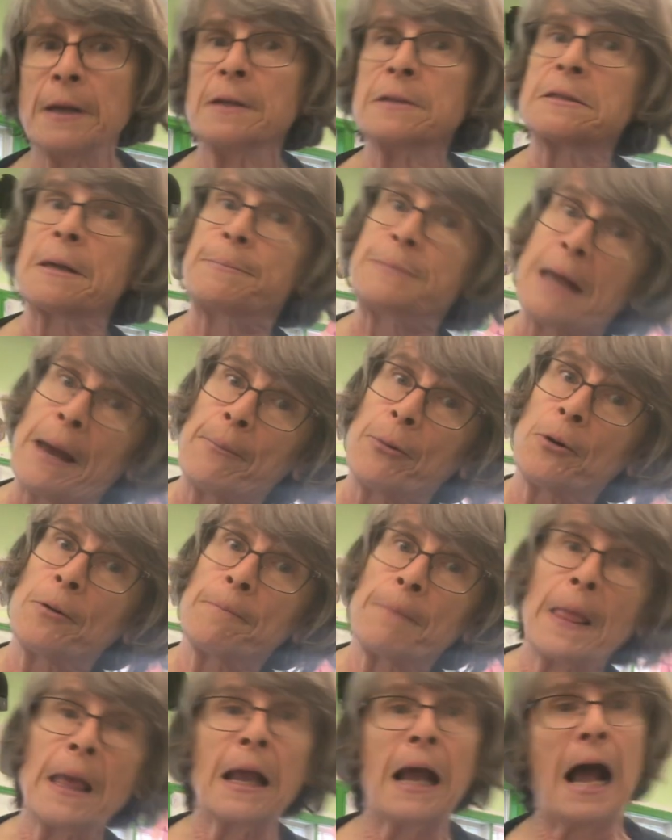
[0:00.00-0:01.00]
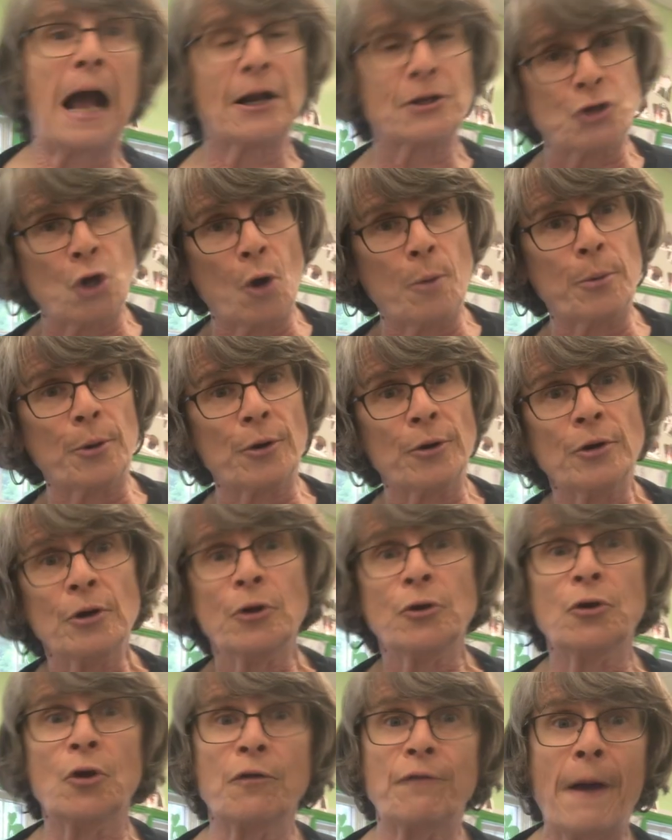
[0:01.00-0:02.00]
September, October,
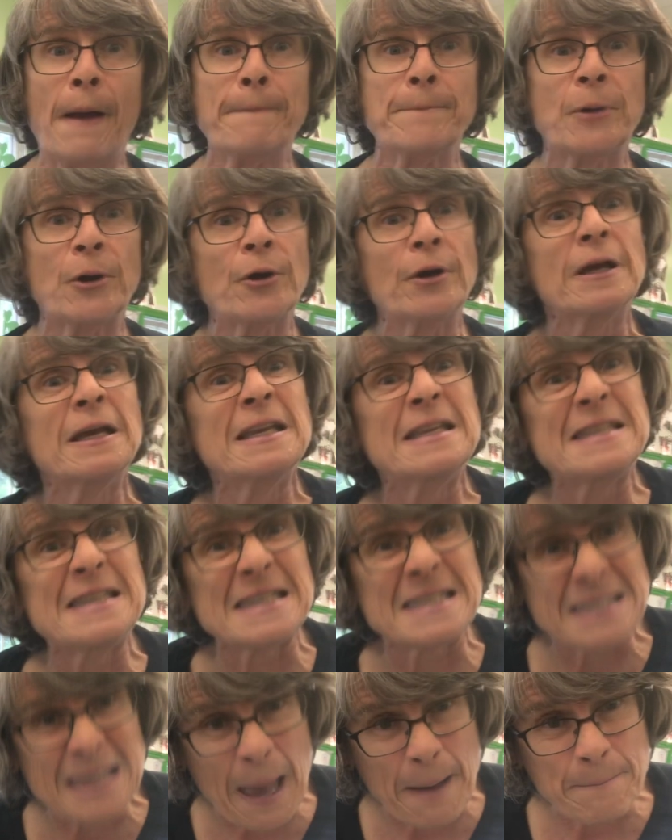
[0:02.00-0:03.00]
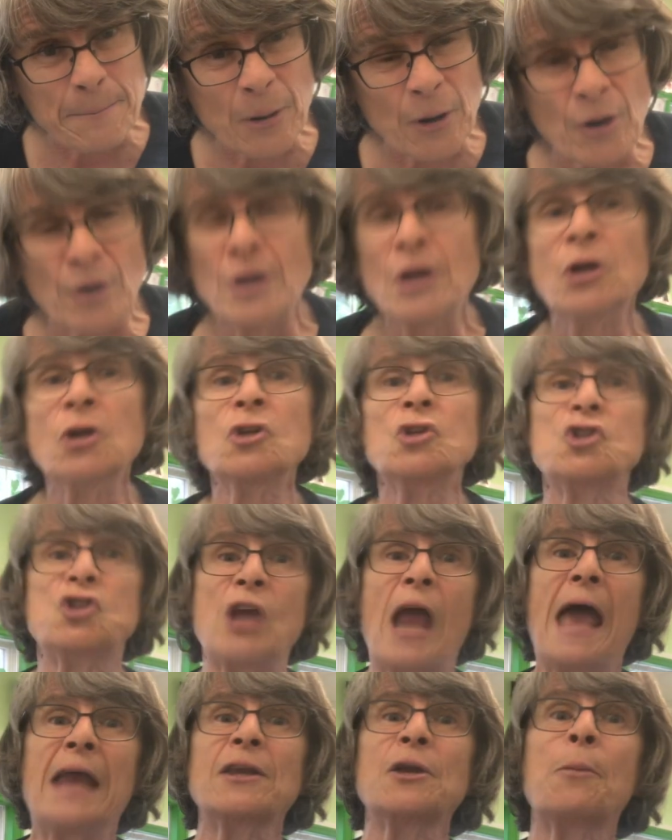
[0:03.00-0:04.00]
November, December,
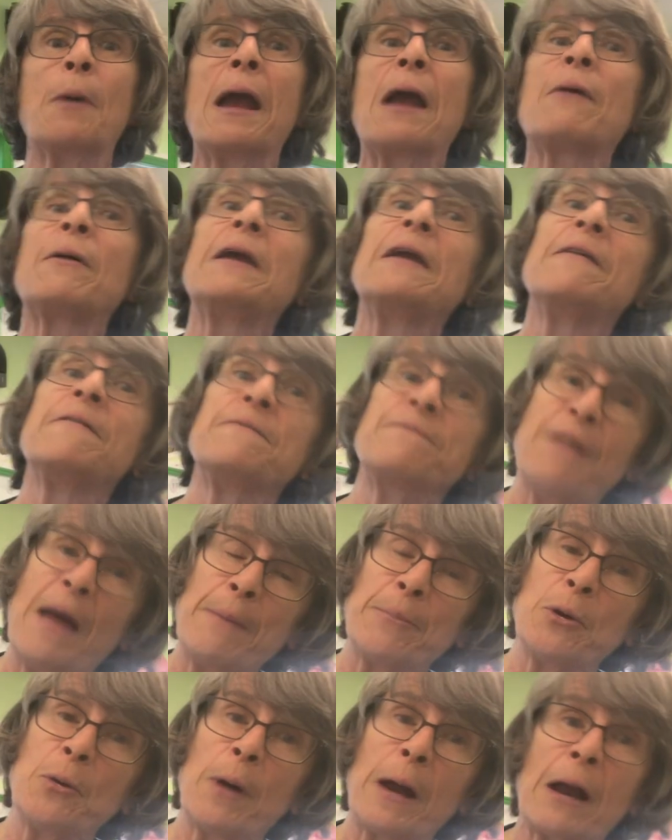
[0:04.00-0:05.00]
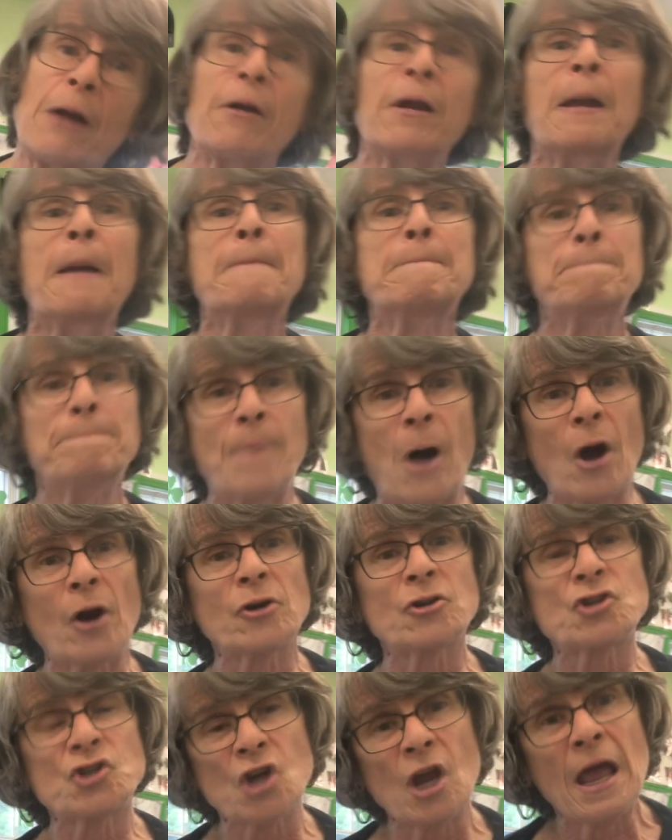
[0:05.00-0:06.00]
January, February,
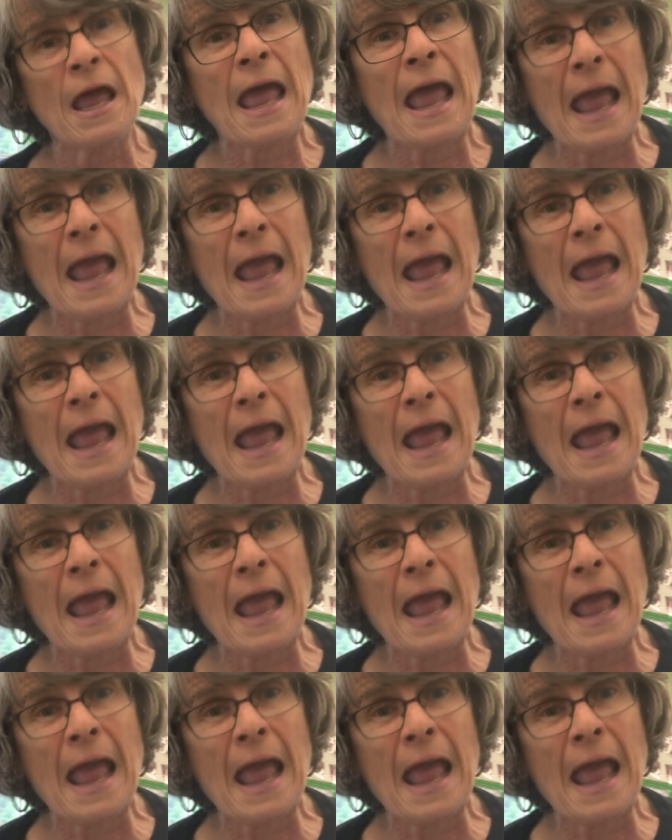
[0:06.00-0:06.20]
March,